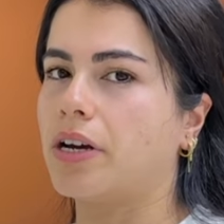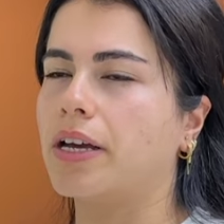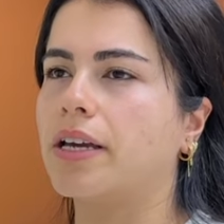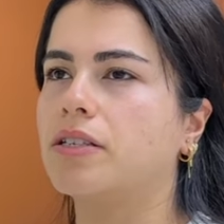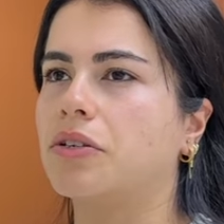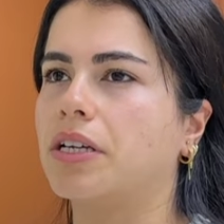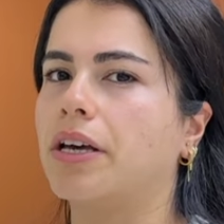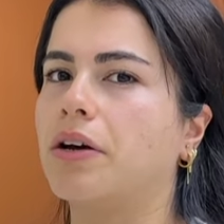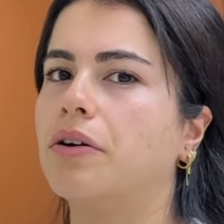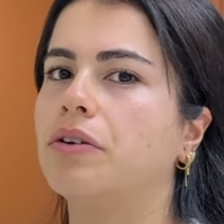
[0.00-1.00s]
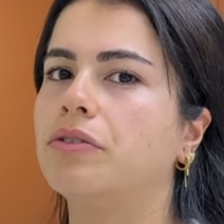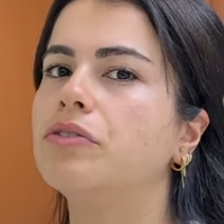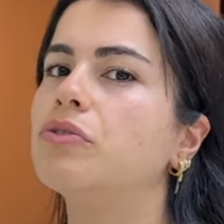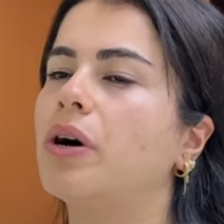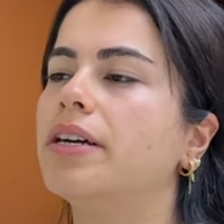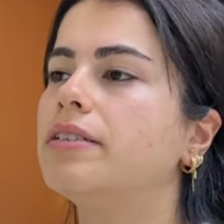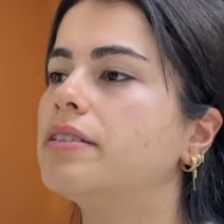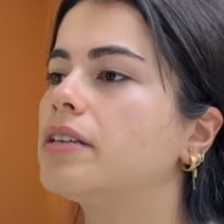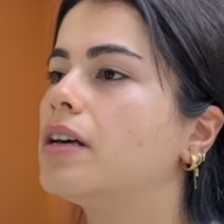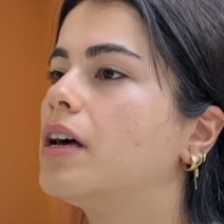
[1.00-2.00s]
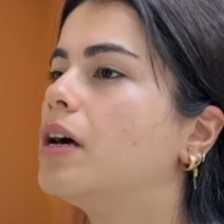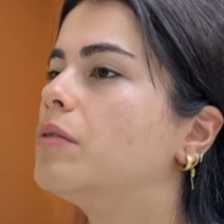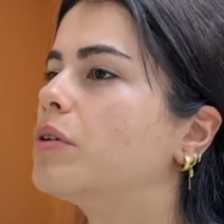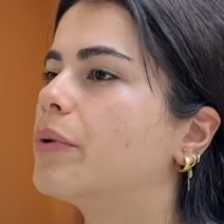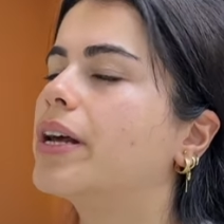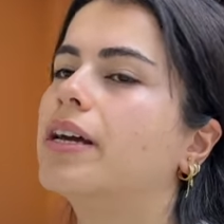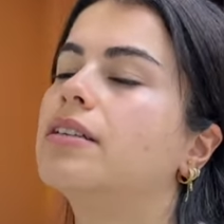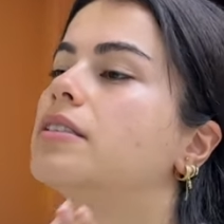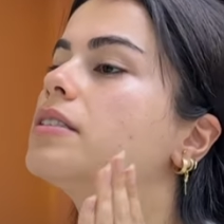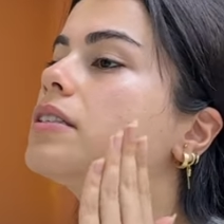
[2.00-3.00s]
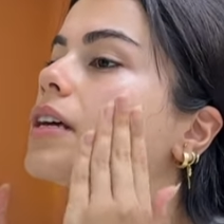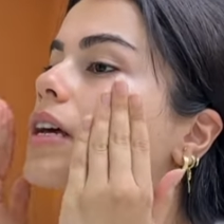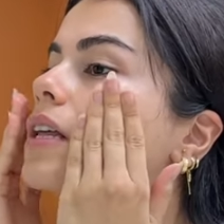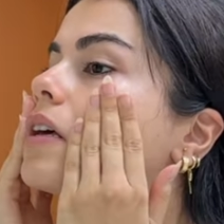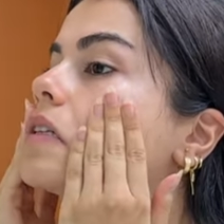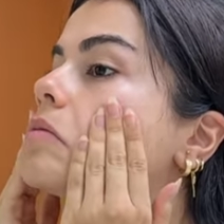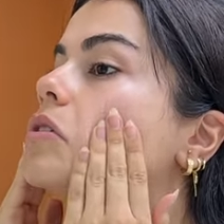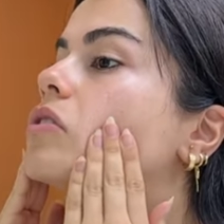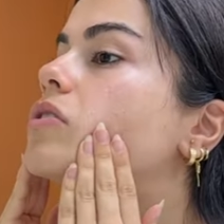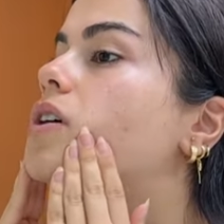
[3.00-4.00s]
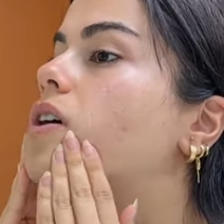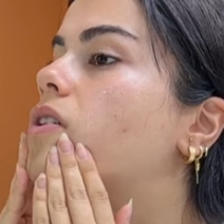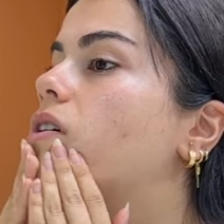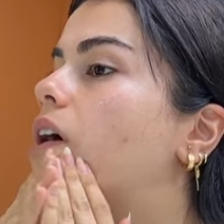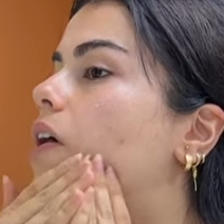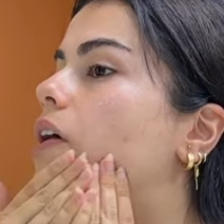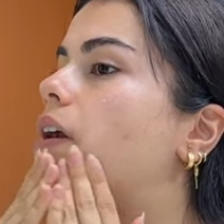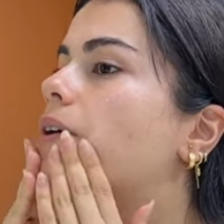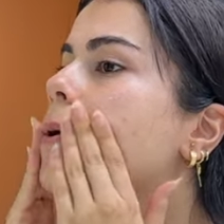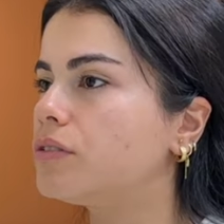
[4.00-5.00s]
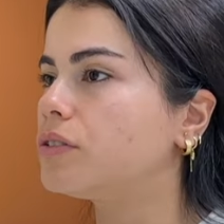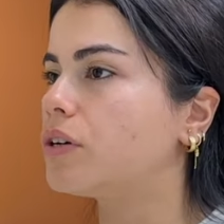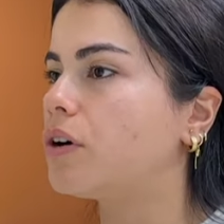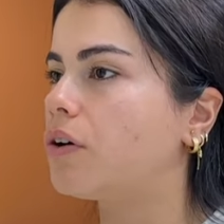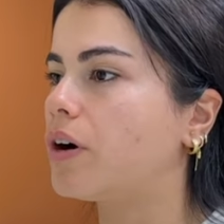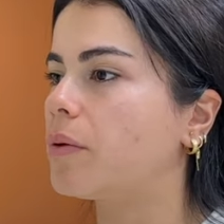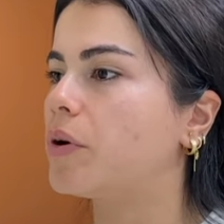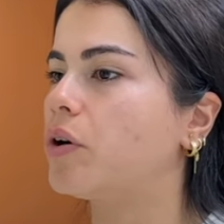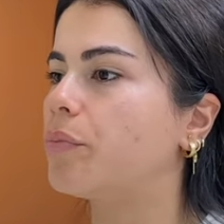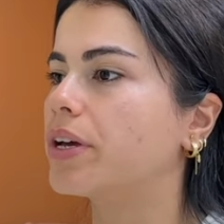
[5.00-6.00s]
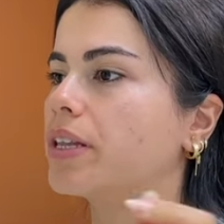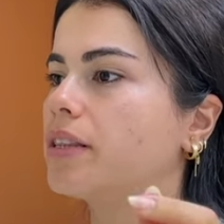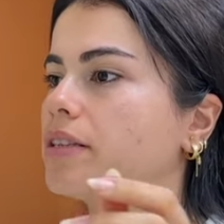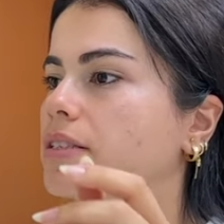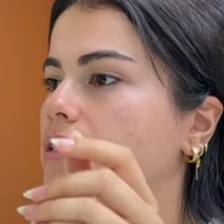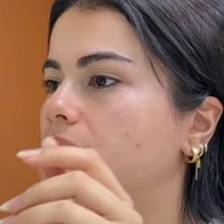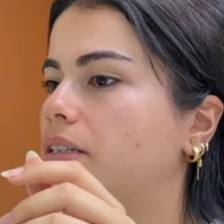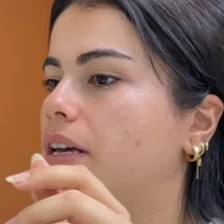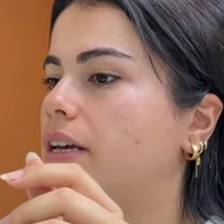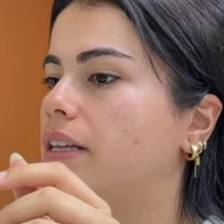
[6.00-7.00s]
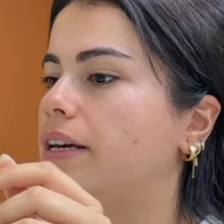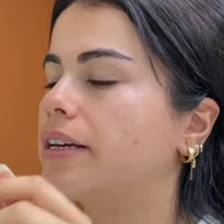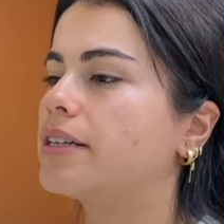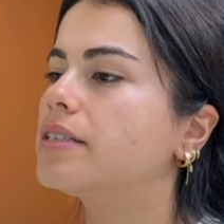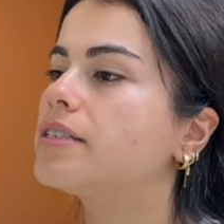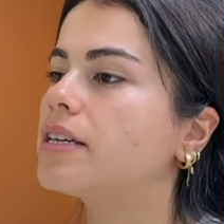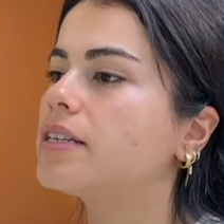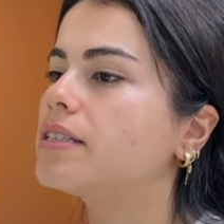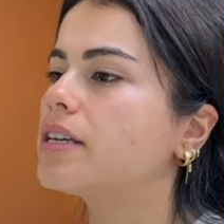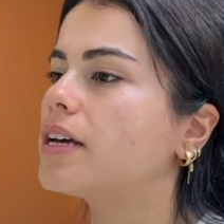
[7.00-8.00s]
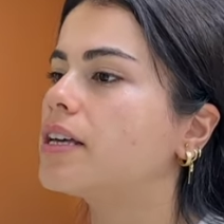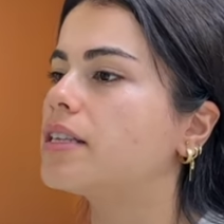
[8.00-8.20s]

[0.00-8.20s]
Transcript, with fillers: I get sick like twice, but when I get sick, it hits me so hard. So I'm hoping that this isn't a like sick sick.